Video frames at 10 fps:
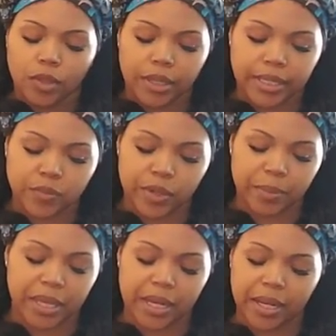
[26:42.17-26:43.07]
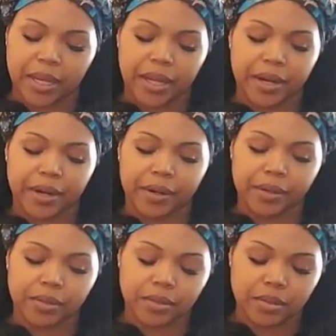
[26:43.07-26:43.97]
That's what I'm getting here.
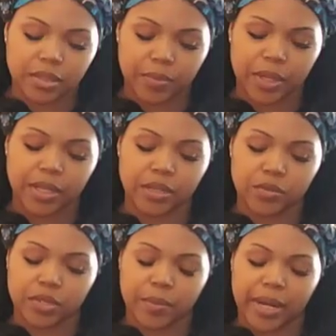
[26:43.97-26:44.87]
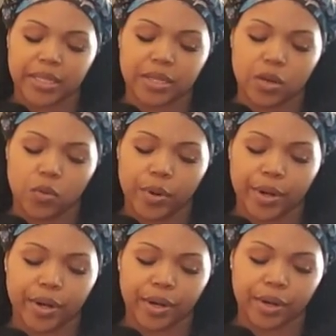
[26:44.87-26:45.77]
Something deals with somebody's
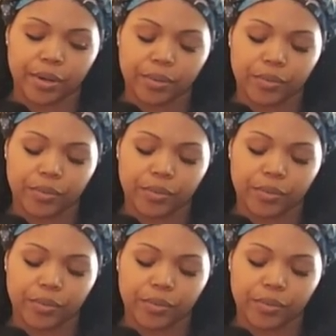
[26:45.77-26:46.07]
coworker.